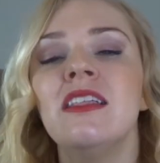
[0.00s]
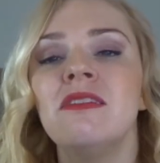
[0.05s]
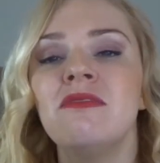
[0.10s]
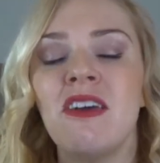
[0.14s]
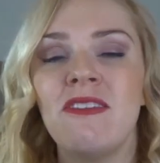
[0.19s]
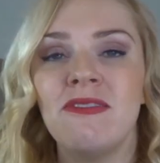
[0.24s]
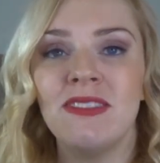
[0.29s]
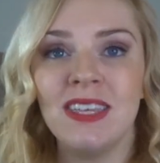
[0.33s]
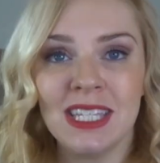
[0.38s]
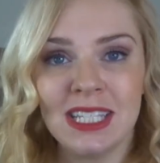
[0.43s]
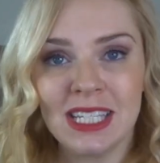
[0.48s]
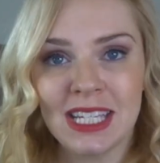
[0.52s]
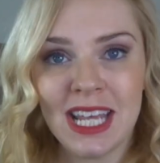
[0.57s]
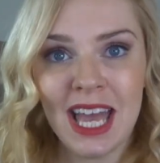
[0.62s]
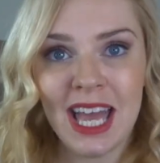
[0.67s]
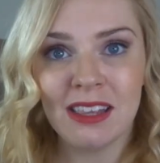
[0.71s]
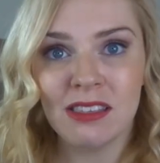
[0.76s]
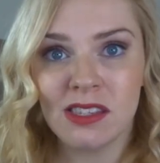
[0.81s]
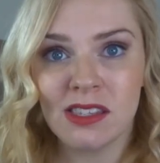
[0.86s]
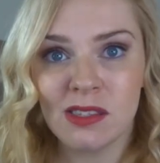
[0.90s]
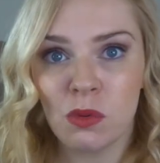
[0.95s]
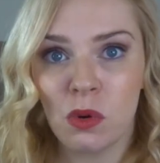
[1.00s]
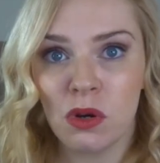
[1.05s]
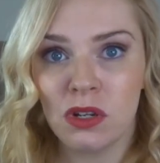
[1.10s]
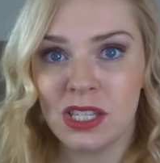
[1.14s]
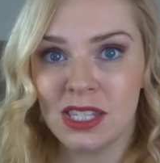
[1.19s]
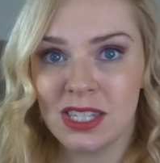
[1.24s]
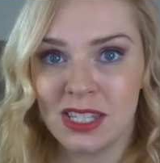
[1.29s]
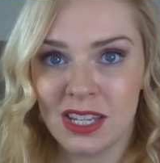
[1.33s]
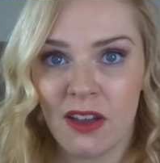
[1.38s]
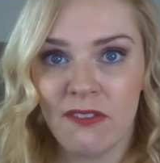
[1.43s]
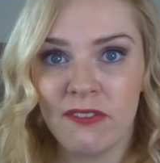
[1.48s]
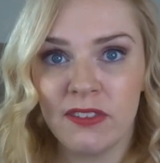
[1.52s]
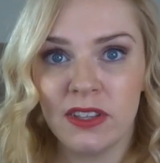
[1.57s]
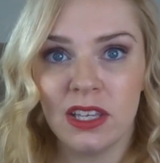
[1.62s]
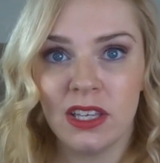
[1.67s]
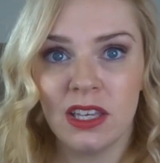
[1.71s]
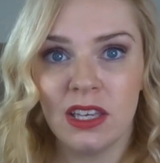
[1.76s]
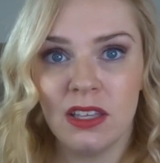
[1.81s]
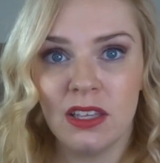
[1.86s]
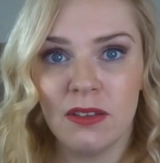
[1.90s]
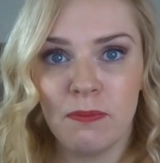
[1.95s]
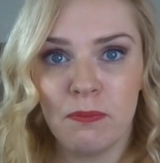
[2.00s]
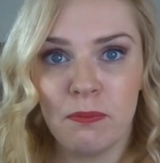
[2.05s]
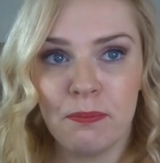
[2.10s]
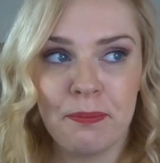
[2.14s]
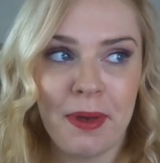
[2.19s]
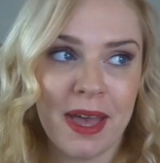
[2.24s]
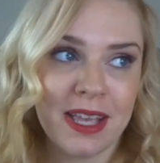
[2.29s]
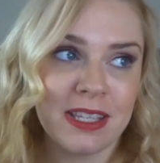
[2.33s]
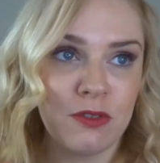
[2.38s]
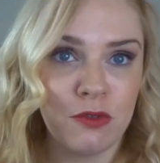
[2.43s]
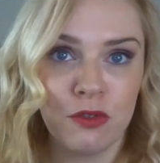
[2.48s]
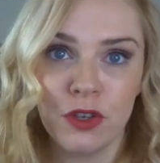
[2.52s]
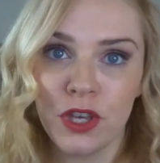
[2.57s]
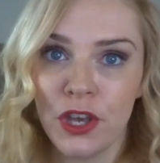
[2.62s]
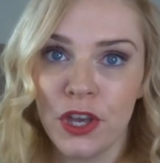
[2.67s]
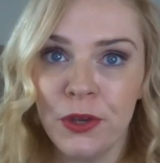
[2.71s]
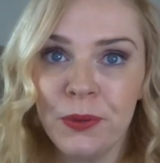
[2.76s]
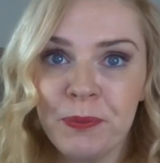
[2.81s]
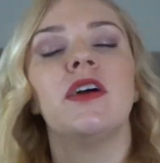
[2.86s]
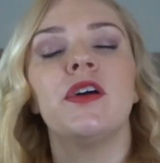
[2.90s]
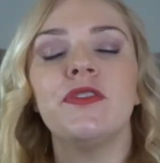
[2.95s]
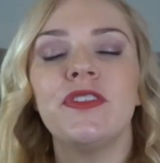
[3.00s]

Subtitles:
then the intense one is definitely better for you.